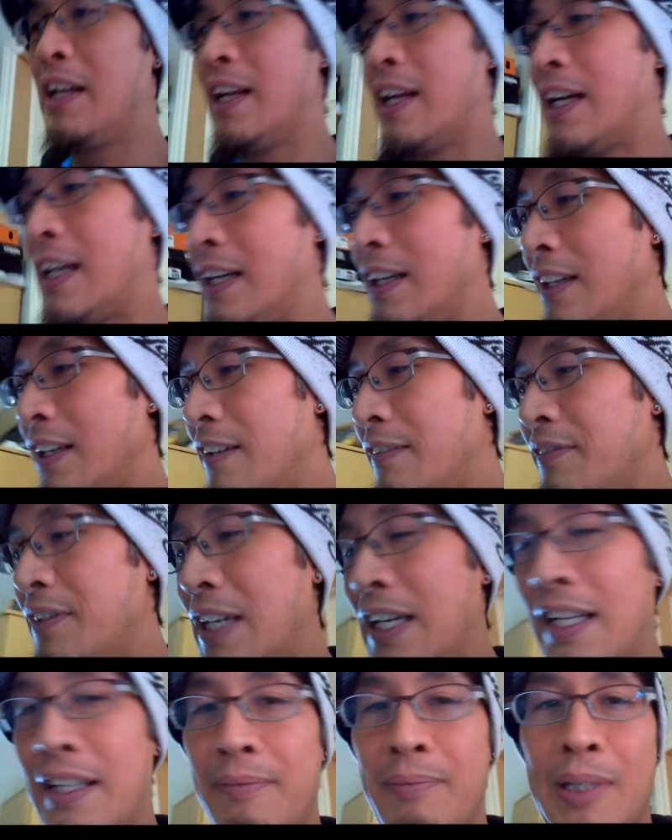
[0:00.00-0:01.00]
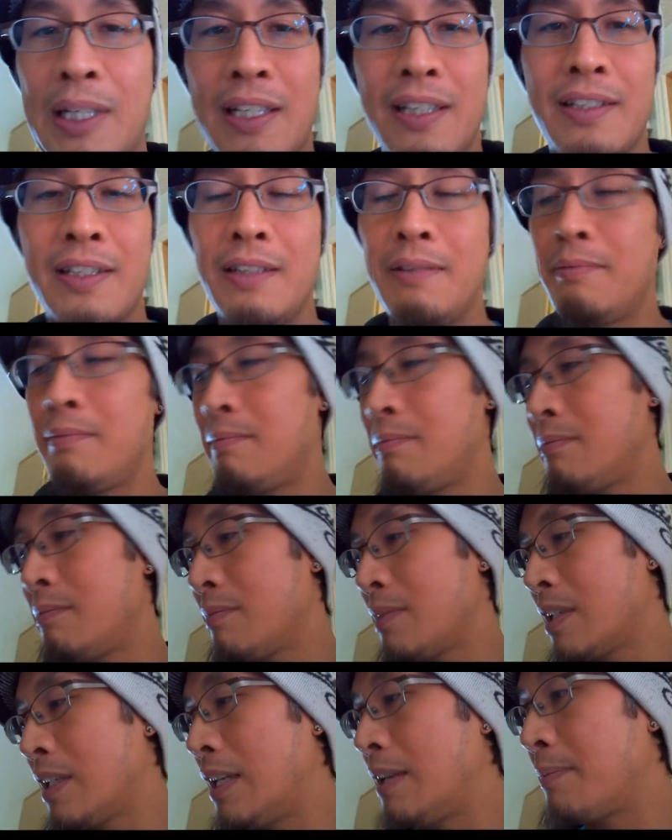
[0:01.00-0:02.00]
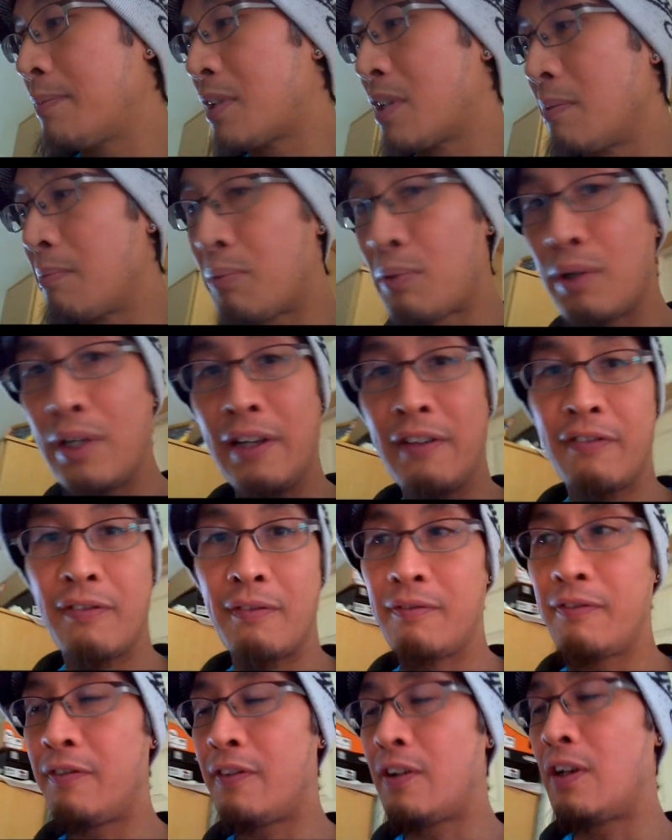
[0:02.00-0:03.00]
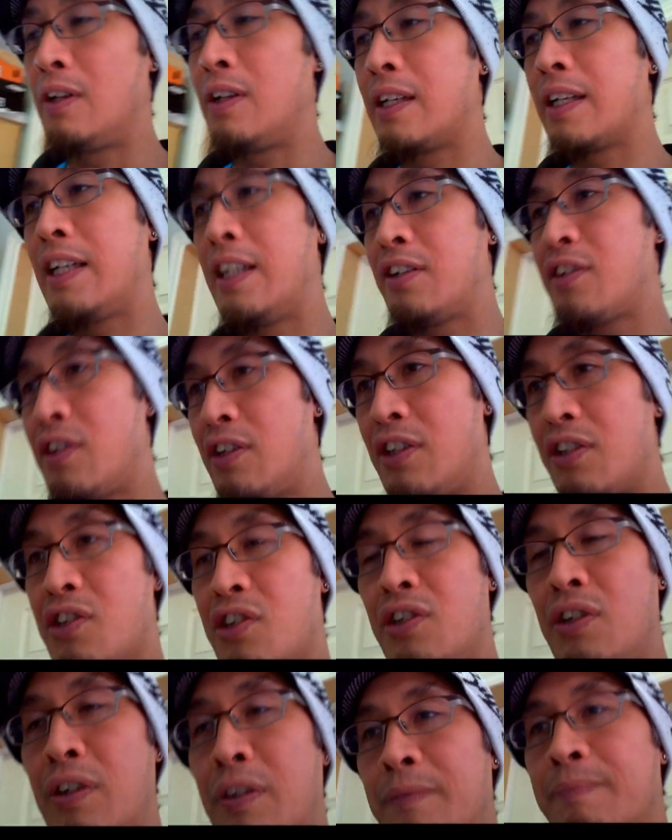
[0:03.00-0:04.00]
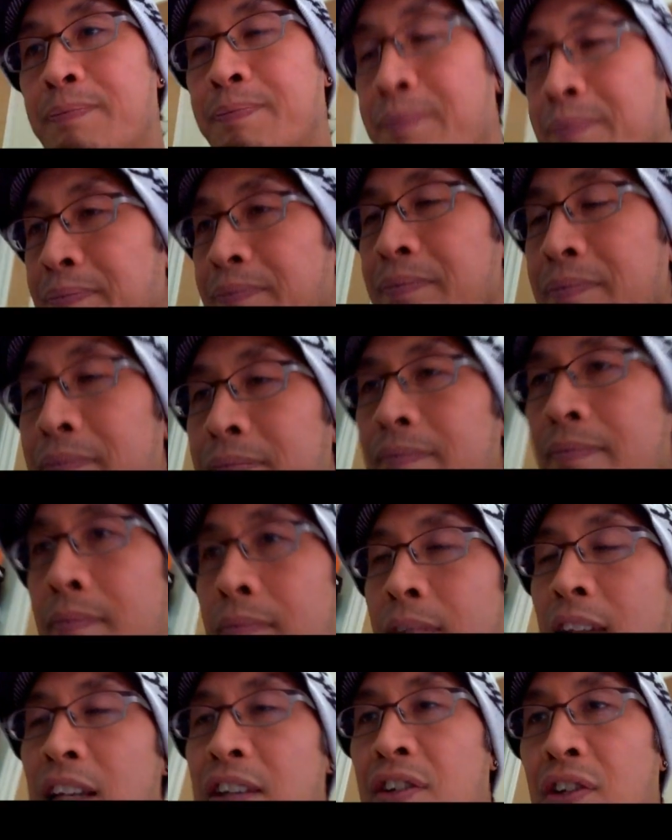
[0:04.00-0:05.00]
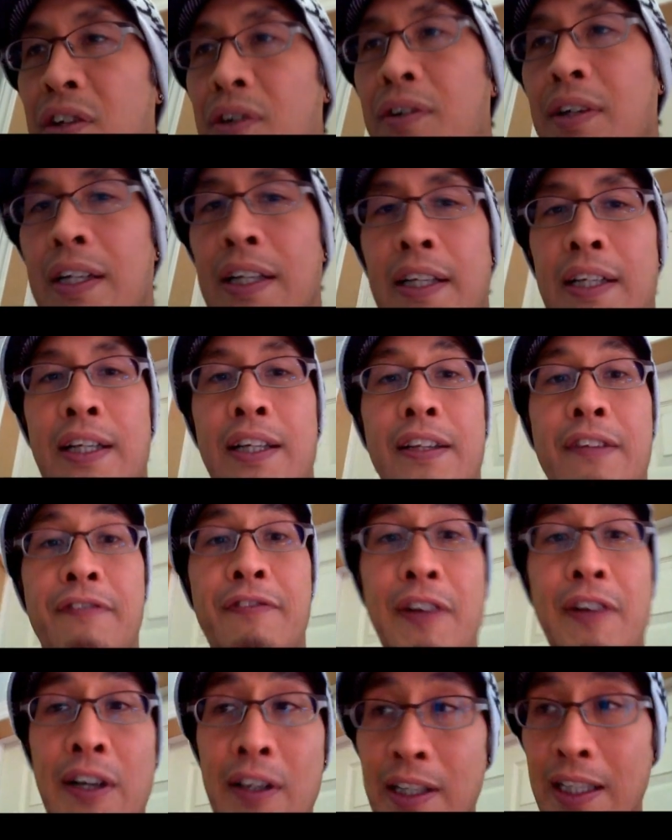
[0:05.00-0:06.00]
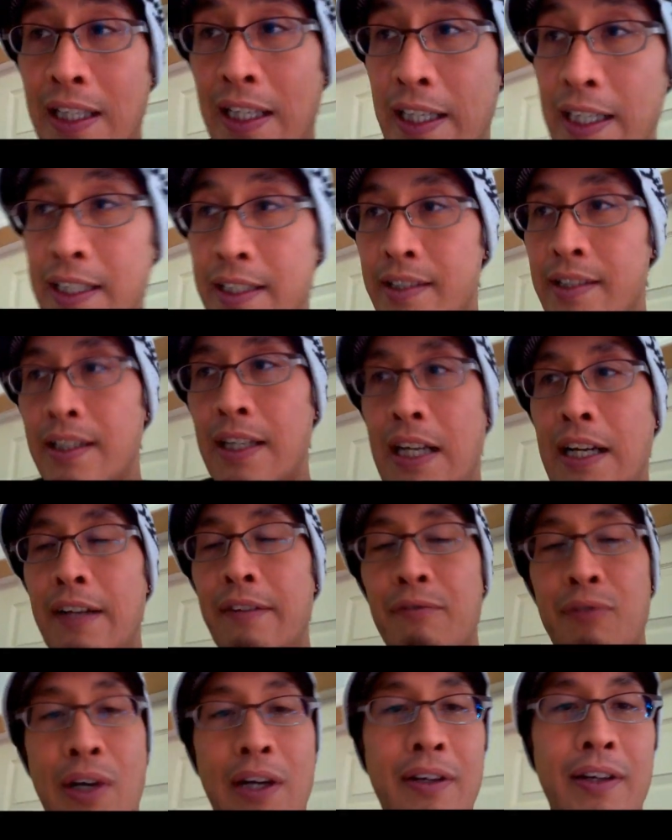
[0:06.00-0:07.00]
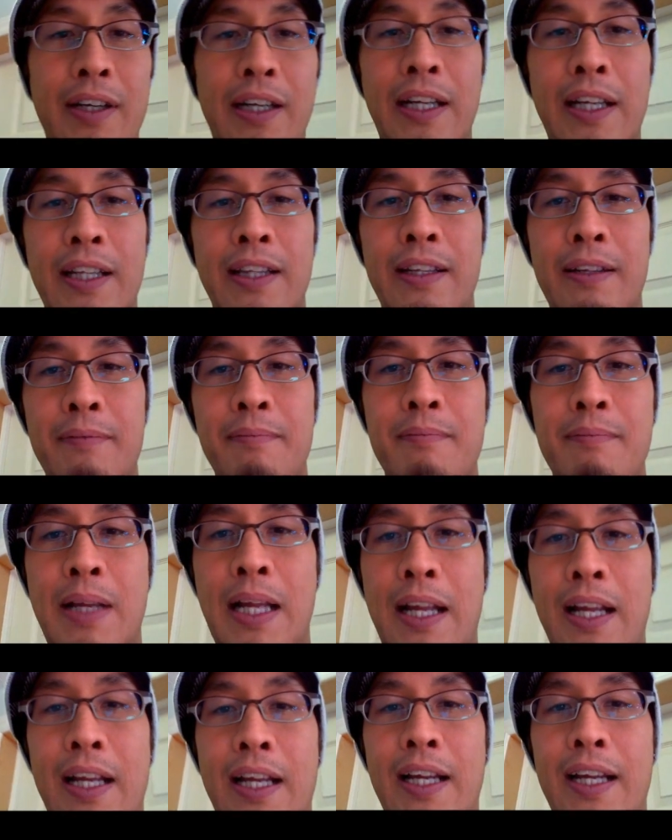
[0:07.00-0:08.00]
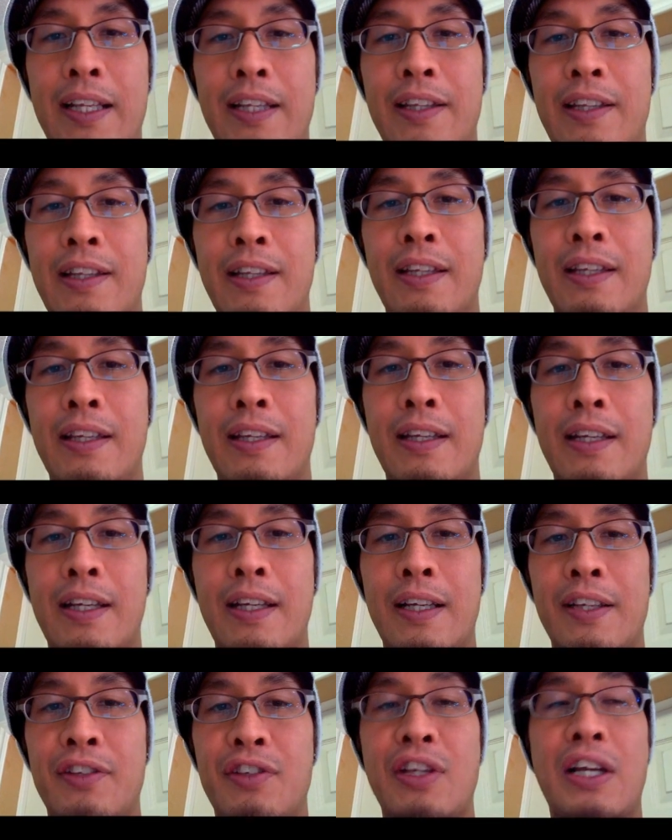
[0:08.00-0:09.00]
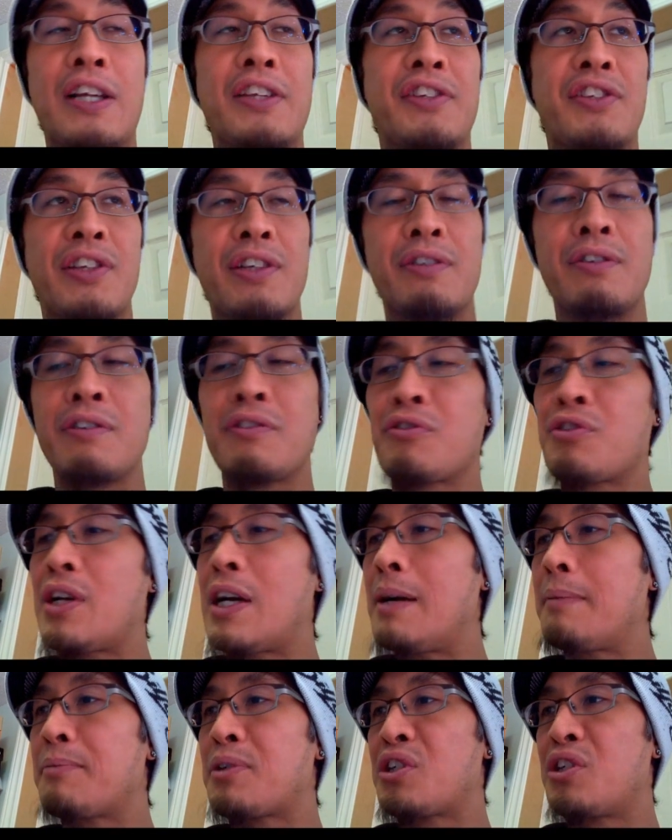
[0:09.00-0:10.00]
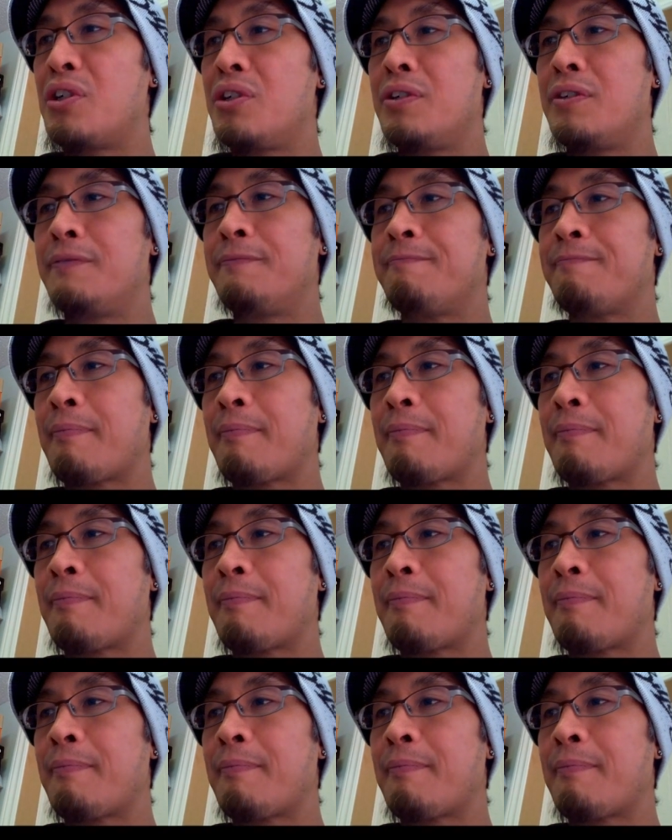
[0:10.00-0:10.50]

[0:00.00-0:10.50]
and I love that because it keeps debris from falling into the shoe. So they're very light. I run in them, and as a zero drop shoe,